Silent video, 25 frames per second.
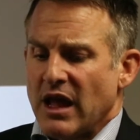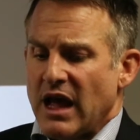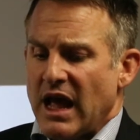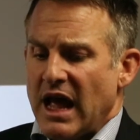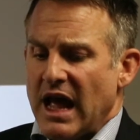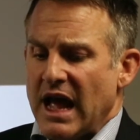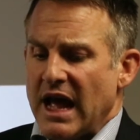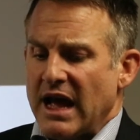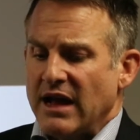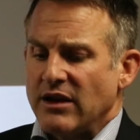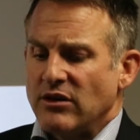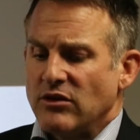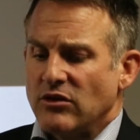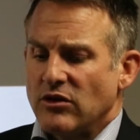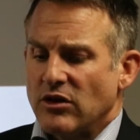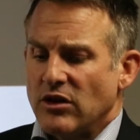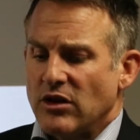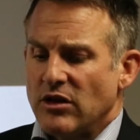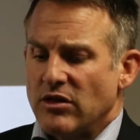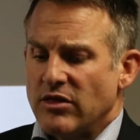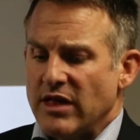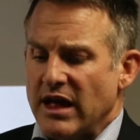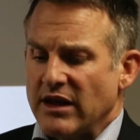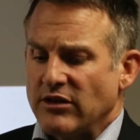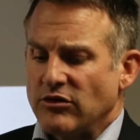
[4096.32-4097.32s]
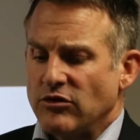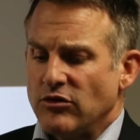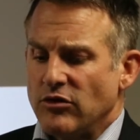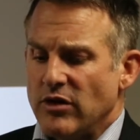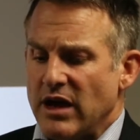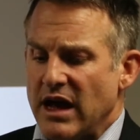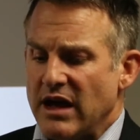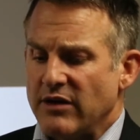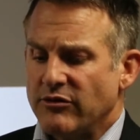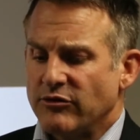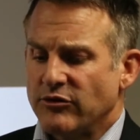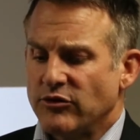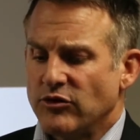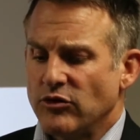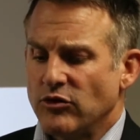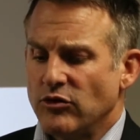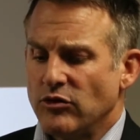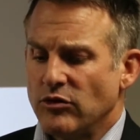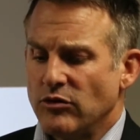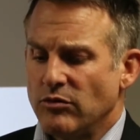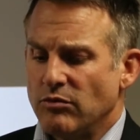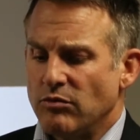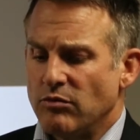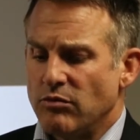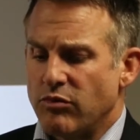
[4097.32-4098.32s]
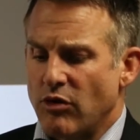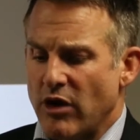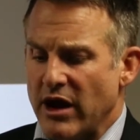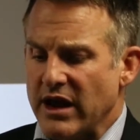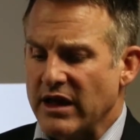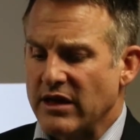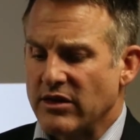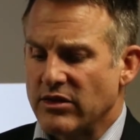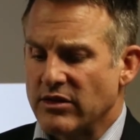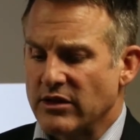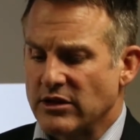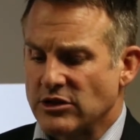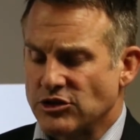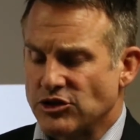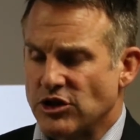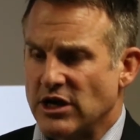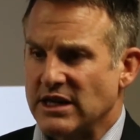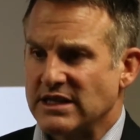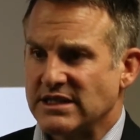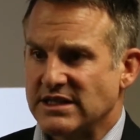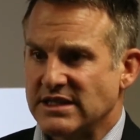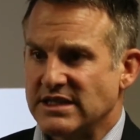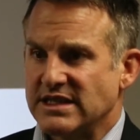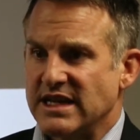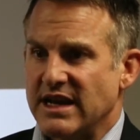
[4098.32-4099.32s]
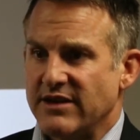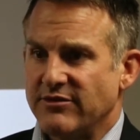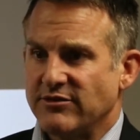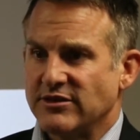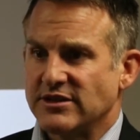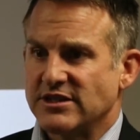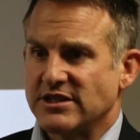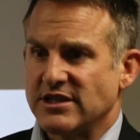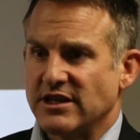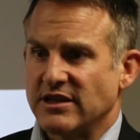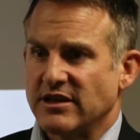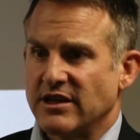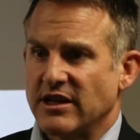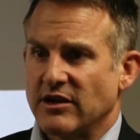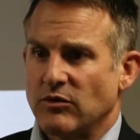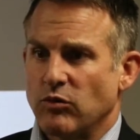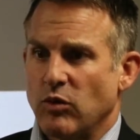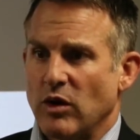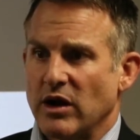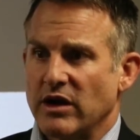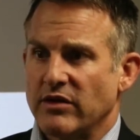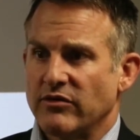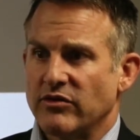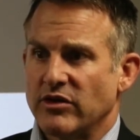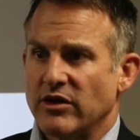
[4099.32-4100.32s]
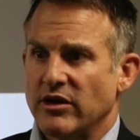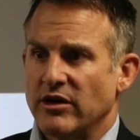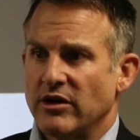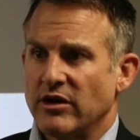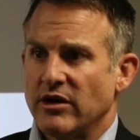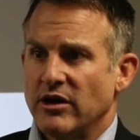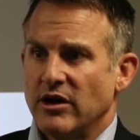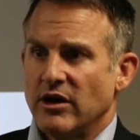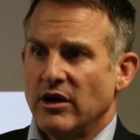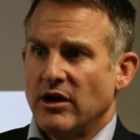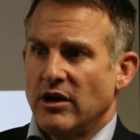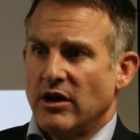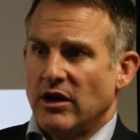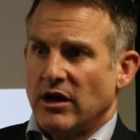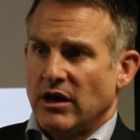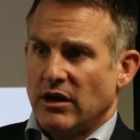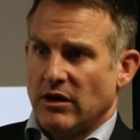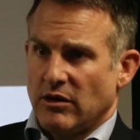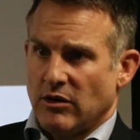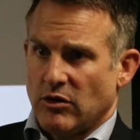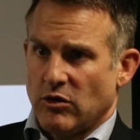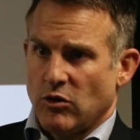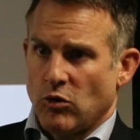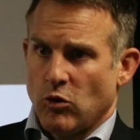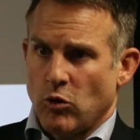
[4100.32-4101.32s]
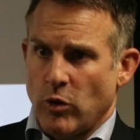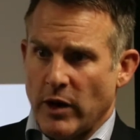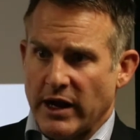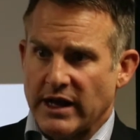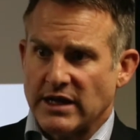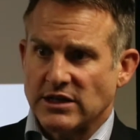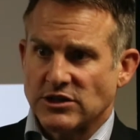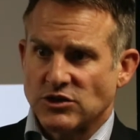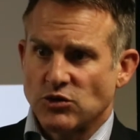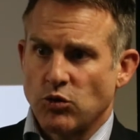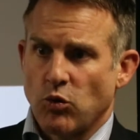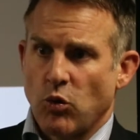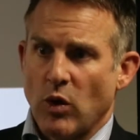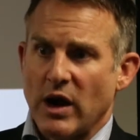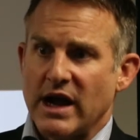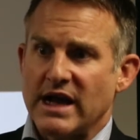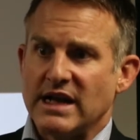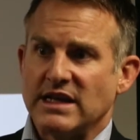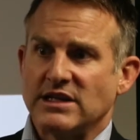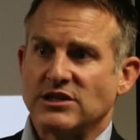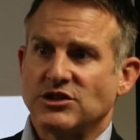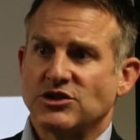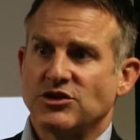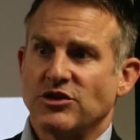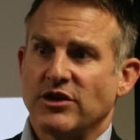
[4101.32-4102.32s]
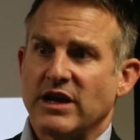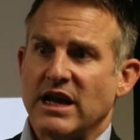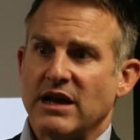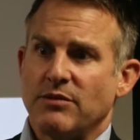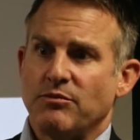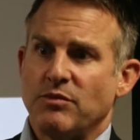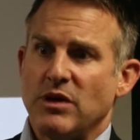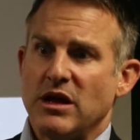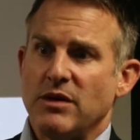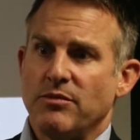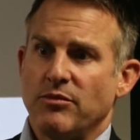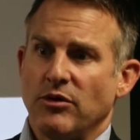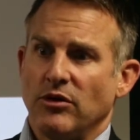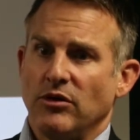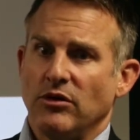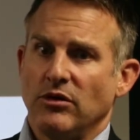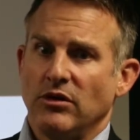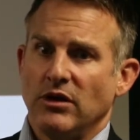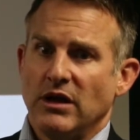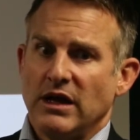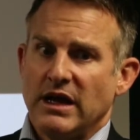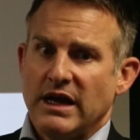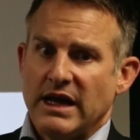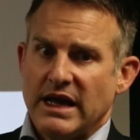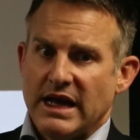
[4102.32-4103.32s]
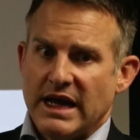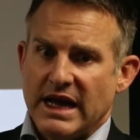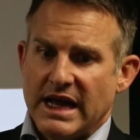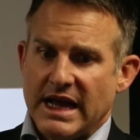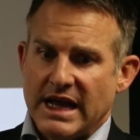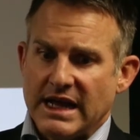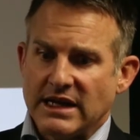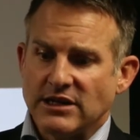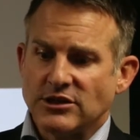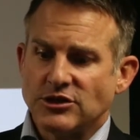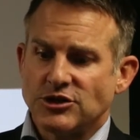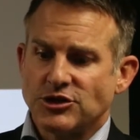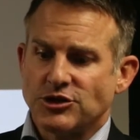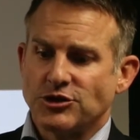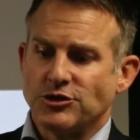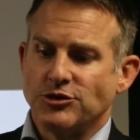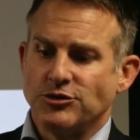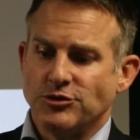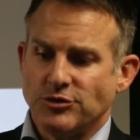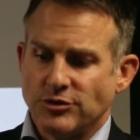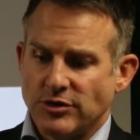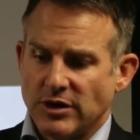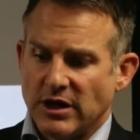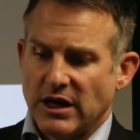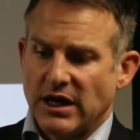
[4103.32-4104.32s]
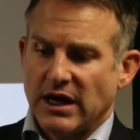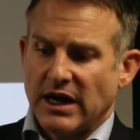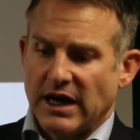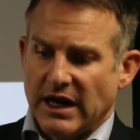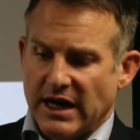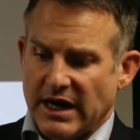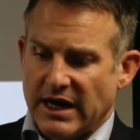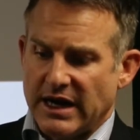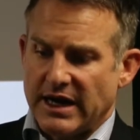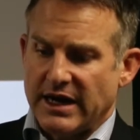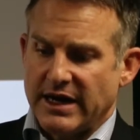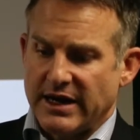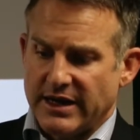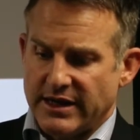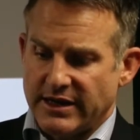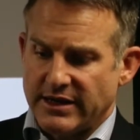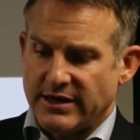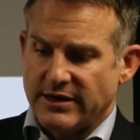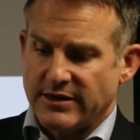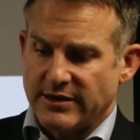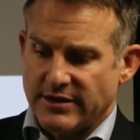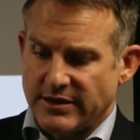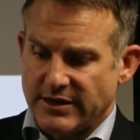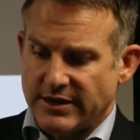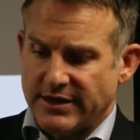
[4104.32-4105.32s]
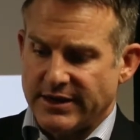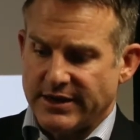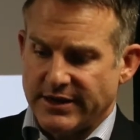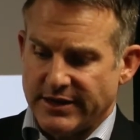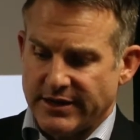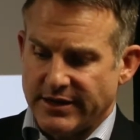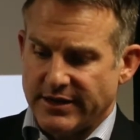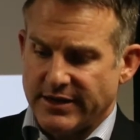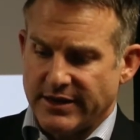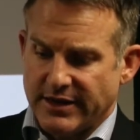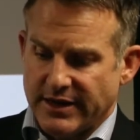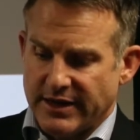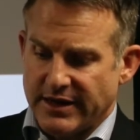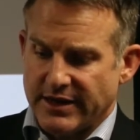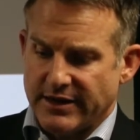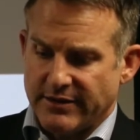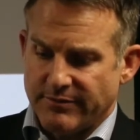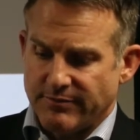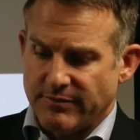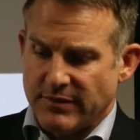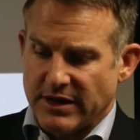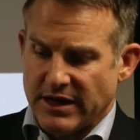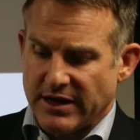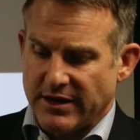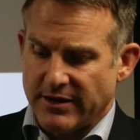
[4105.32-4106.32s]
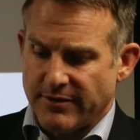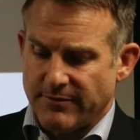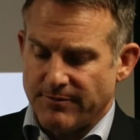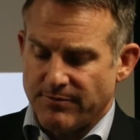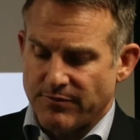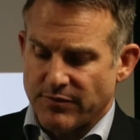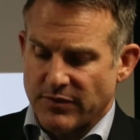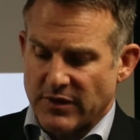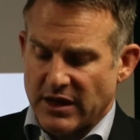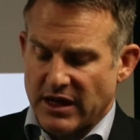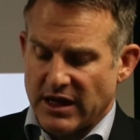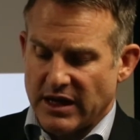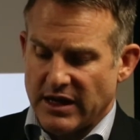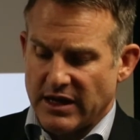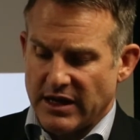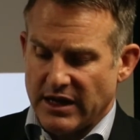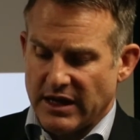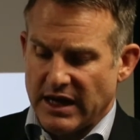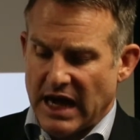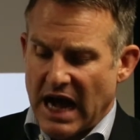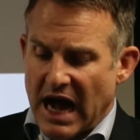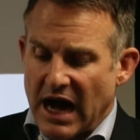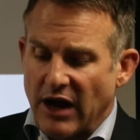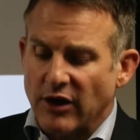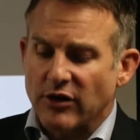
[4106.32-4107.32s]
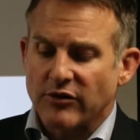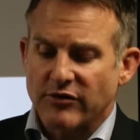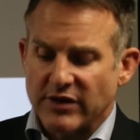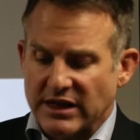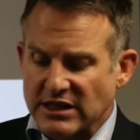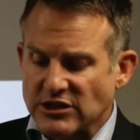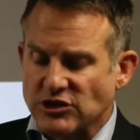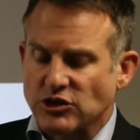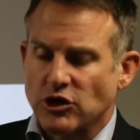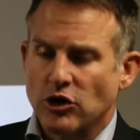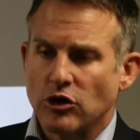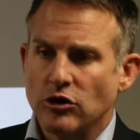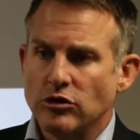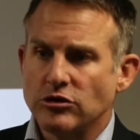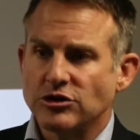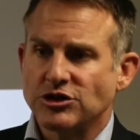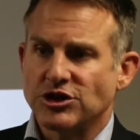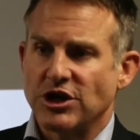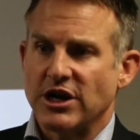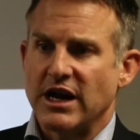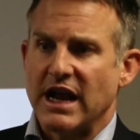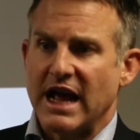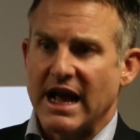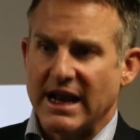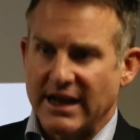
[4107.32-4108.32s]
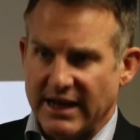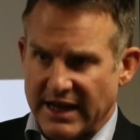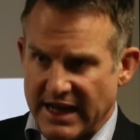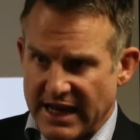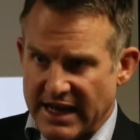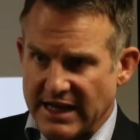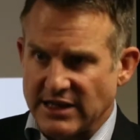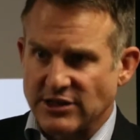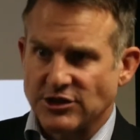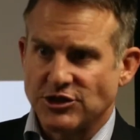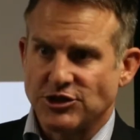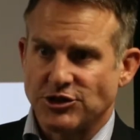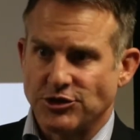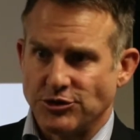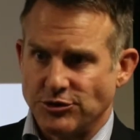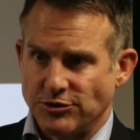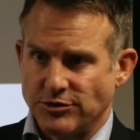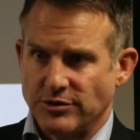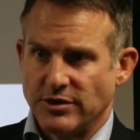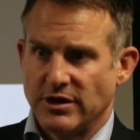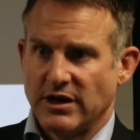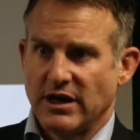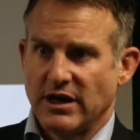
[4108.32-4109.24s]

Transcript: and that you have to break the trust deficit, that one of the quickest ways to get people into out of exclusion and into